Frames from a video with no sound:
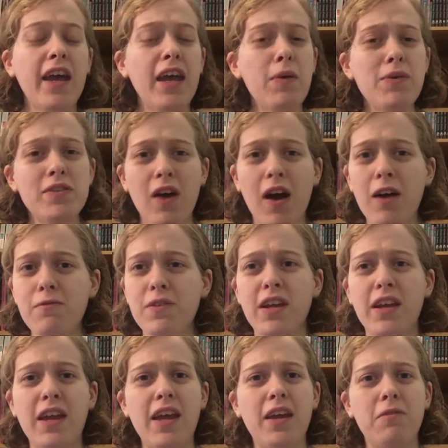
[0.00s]
He was often
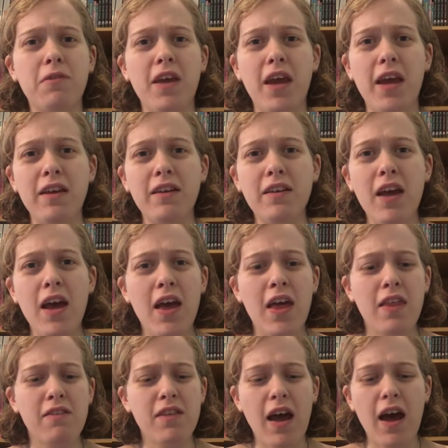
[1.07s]
a King of King.
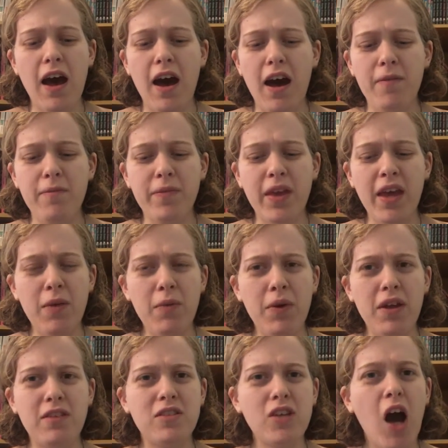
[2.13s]
He
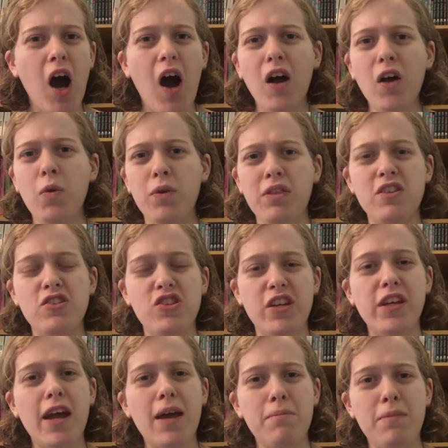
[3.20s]
would talk with the
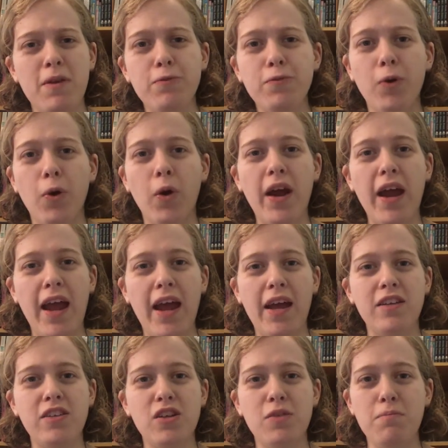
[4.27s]
GM
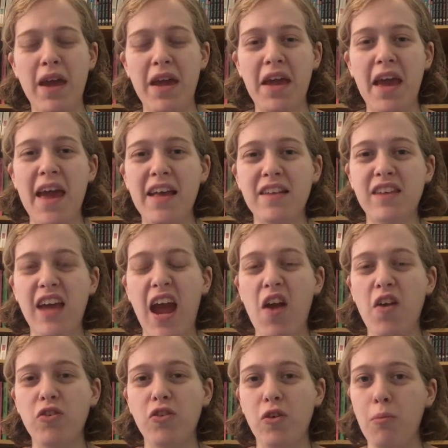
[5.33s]
beforehand to make his
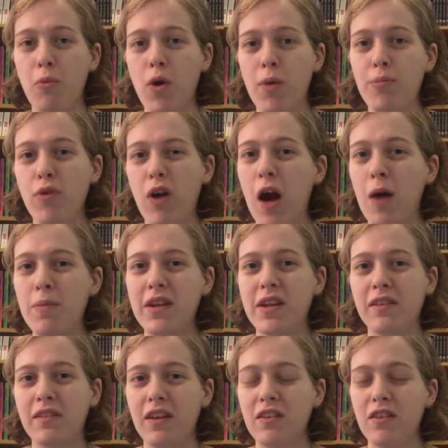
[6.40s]
character more
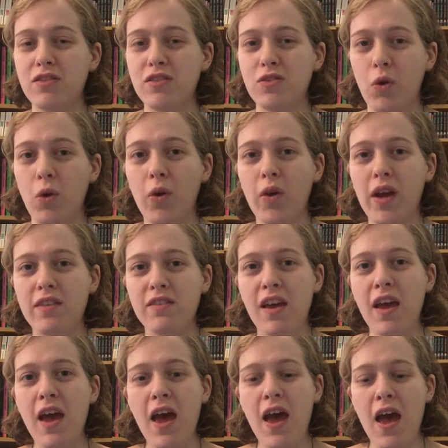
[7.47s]
prominent in the stories.